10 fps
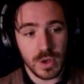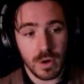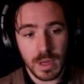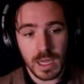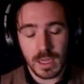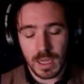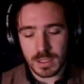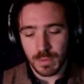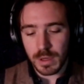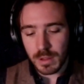So
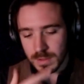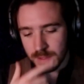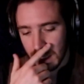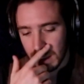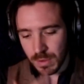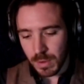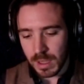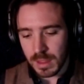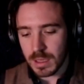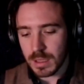it's one of those things to where
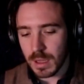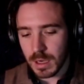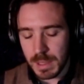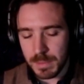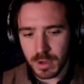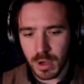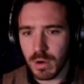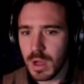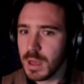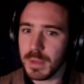I think a lot of people
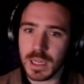go,